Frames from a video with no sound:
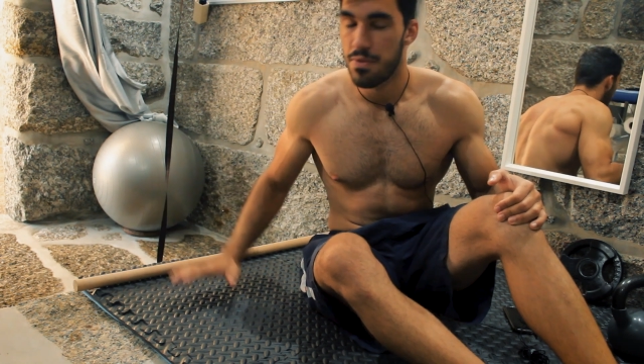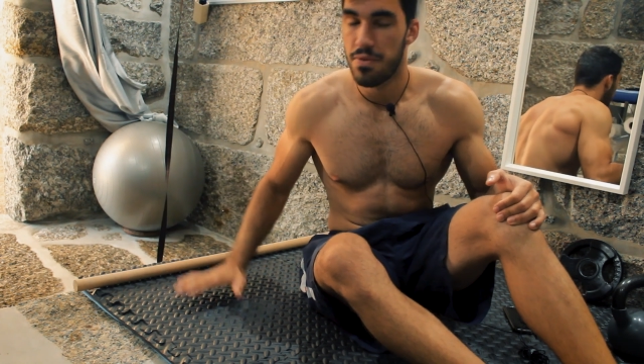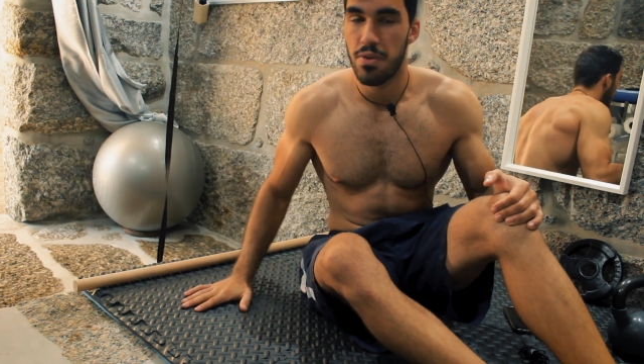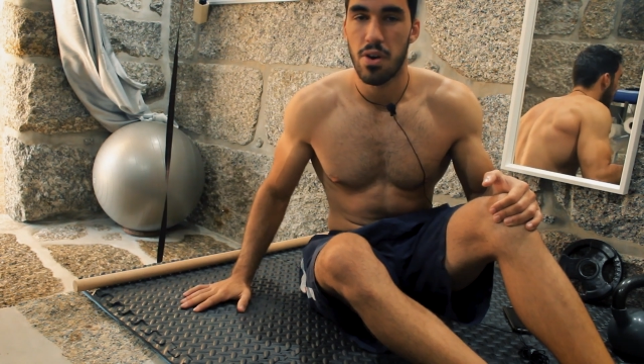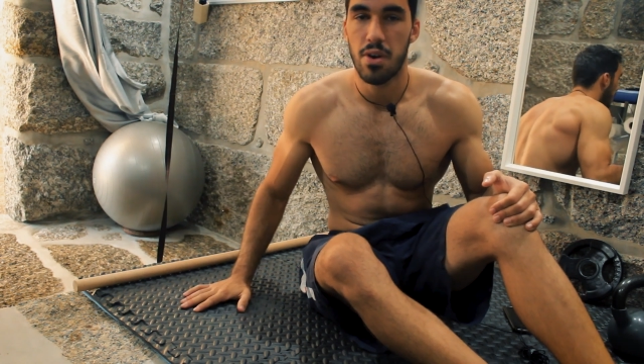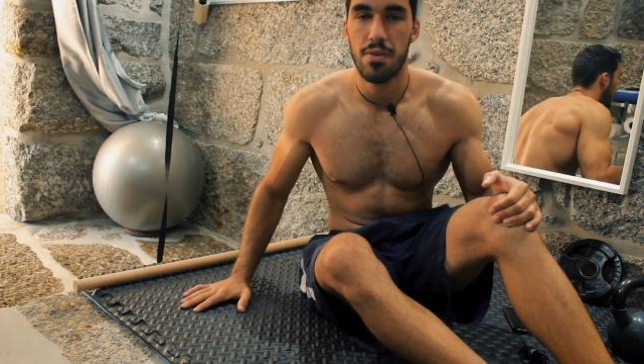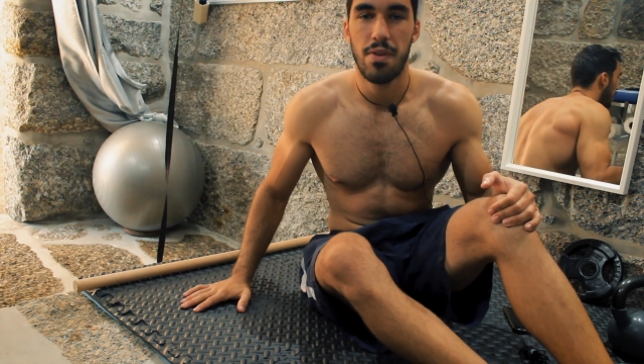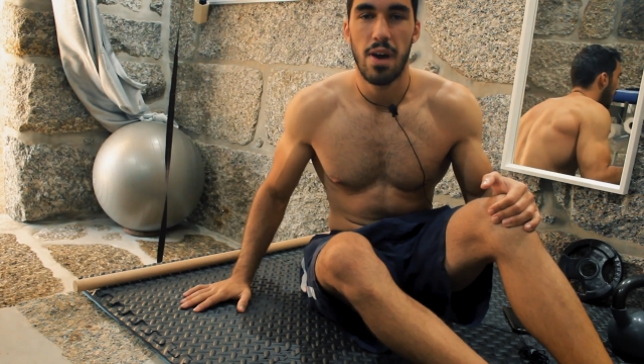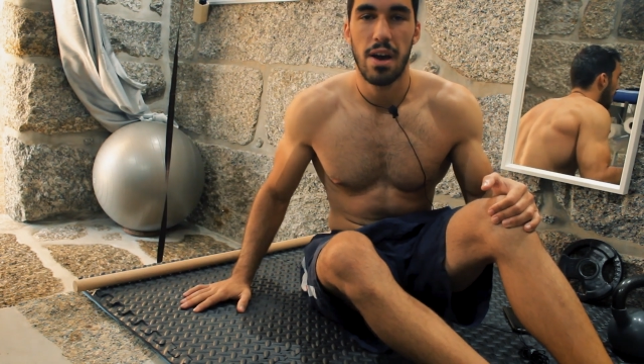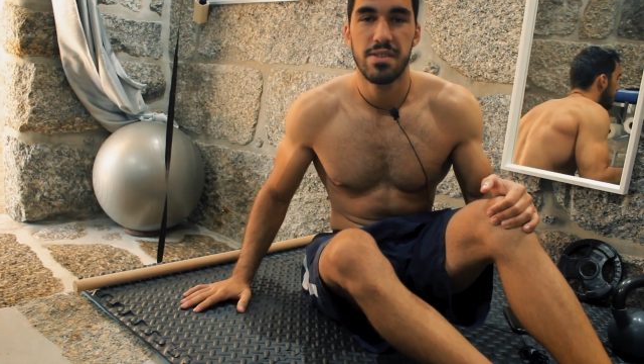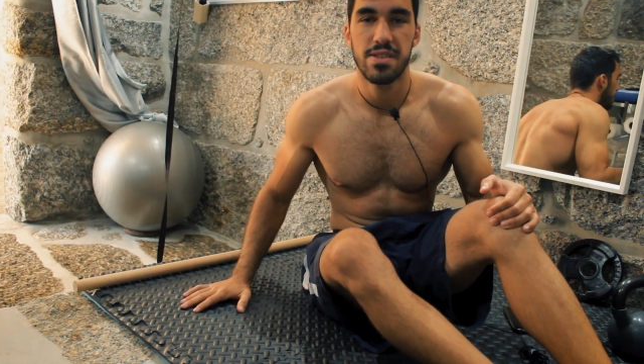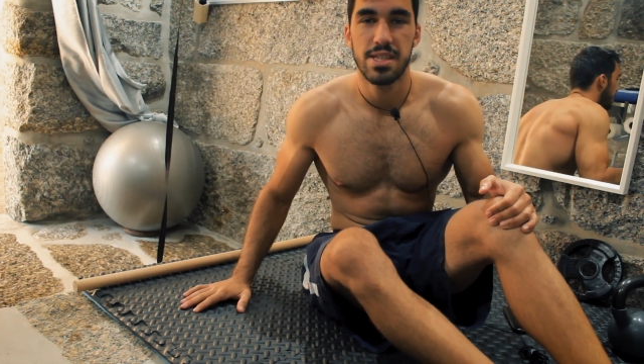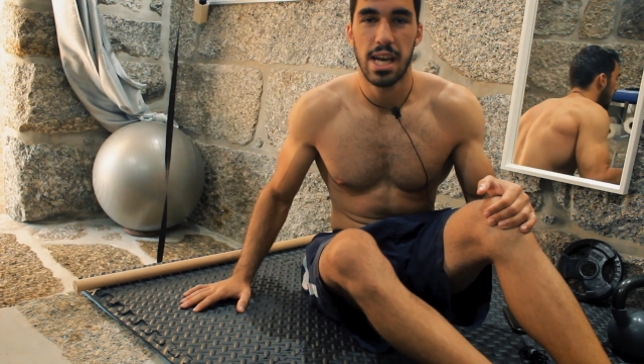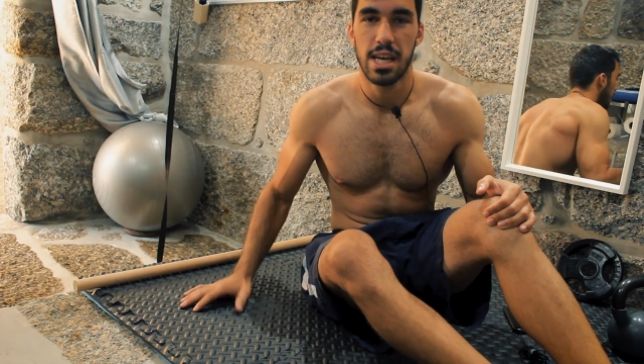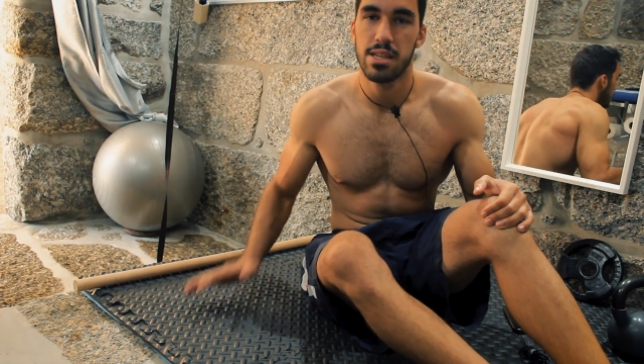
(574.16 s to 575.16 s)
for
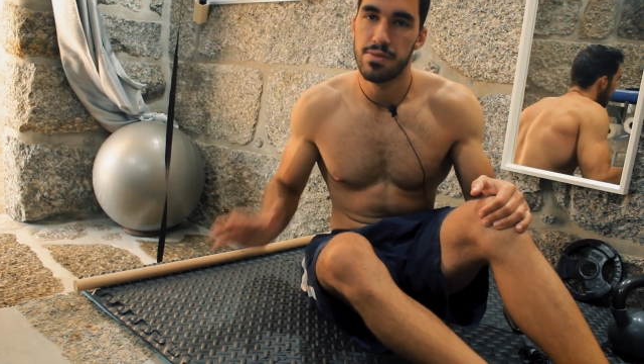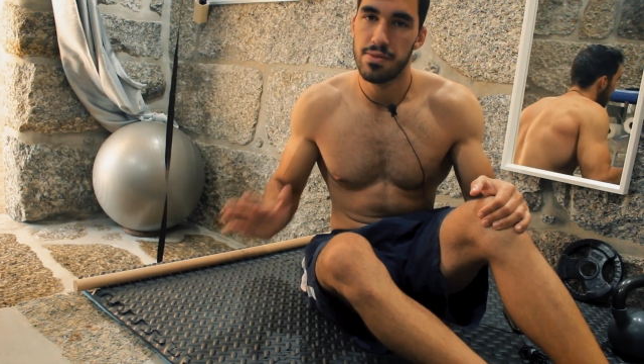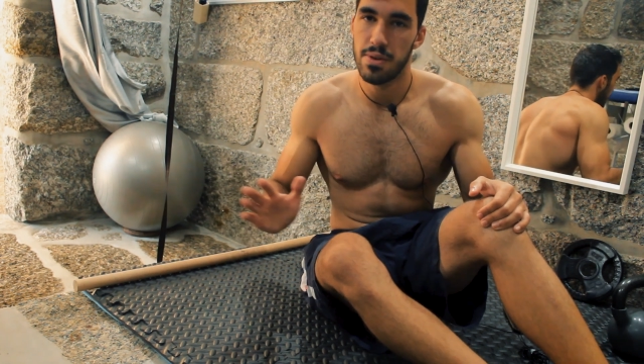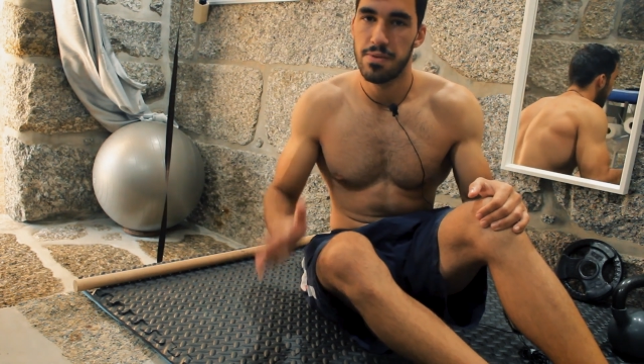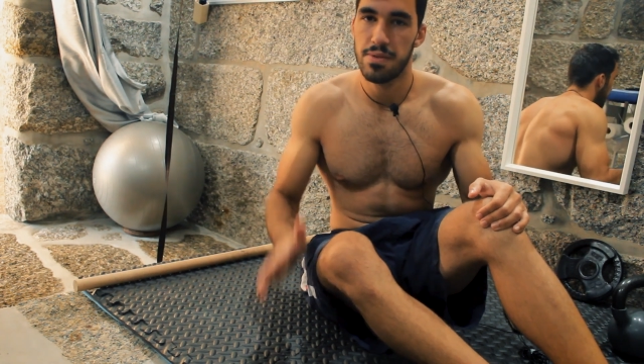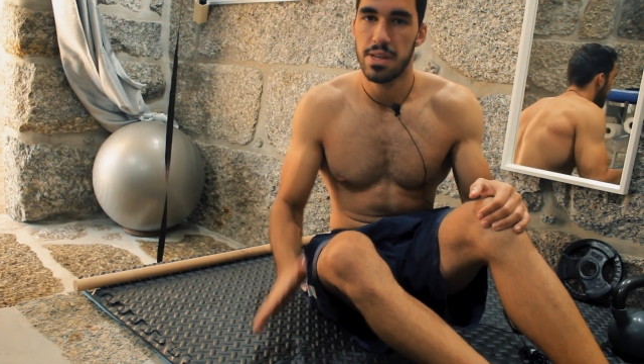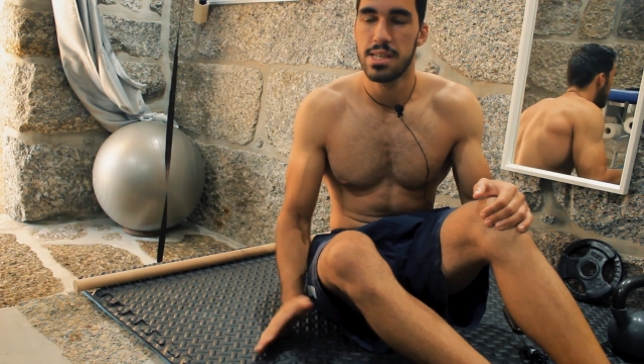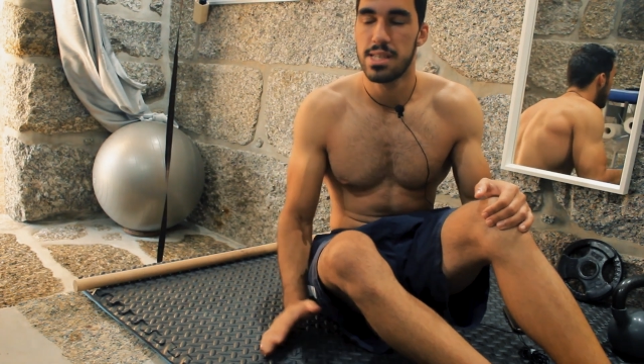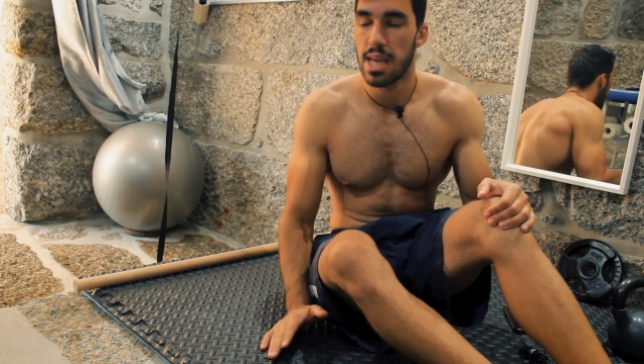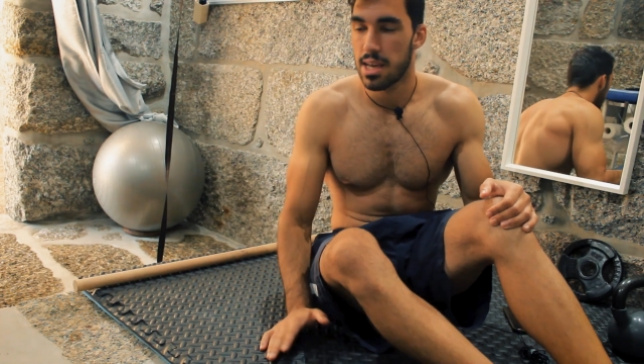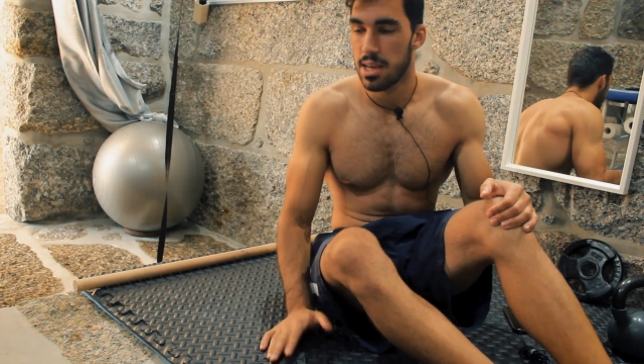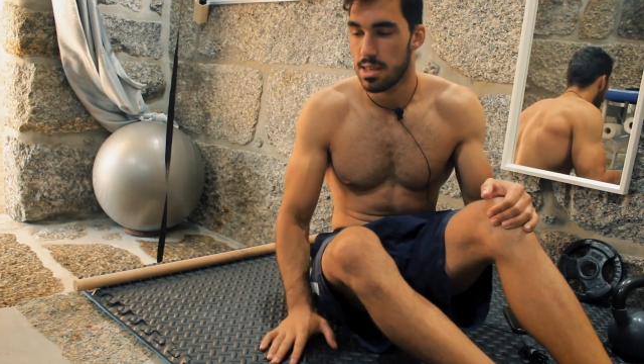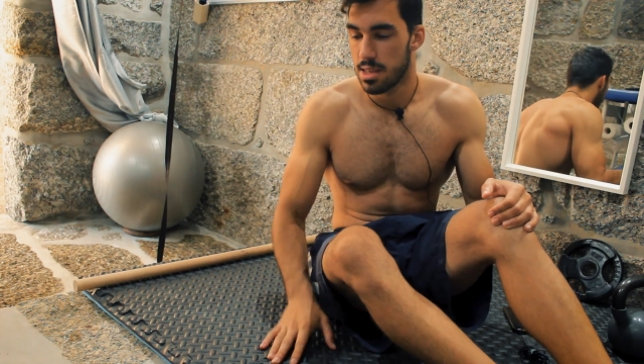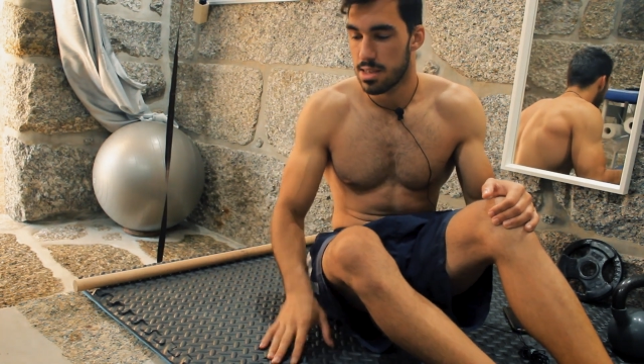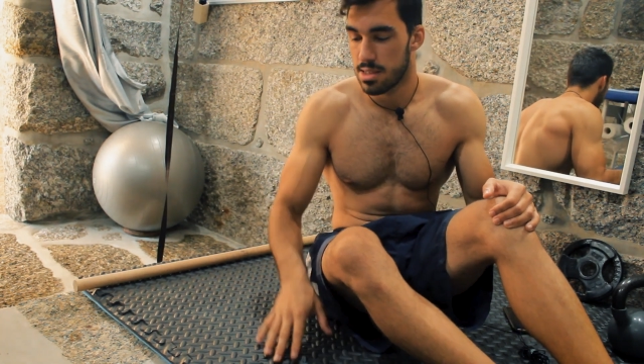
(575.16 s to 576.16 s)
5 sets, 15
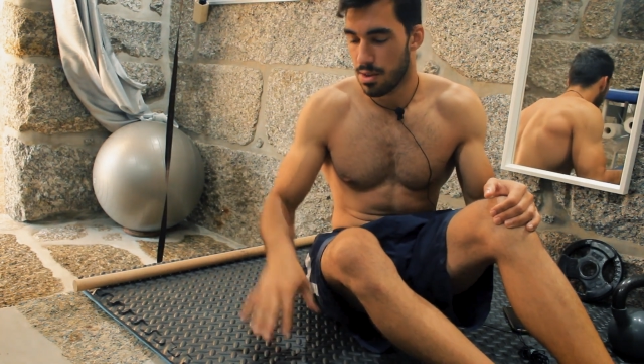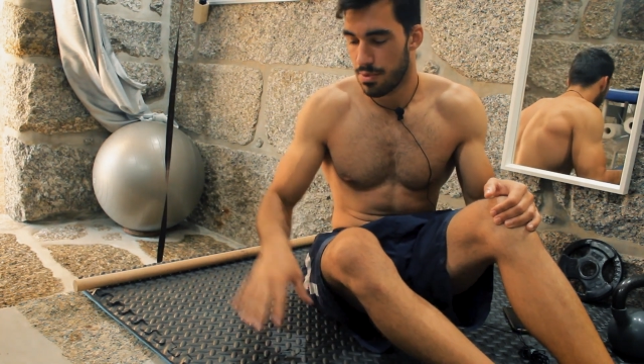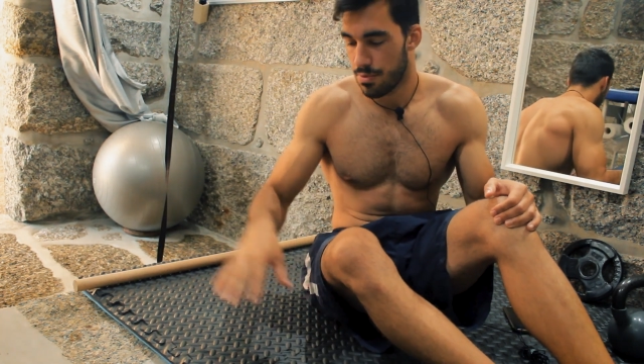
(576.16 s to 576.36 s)
seconds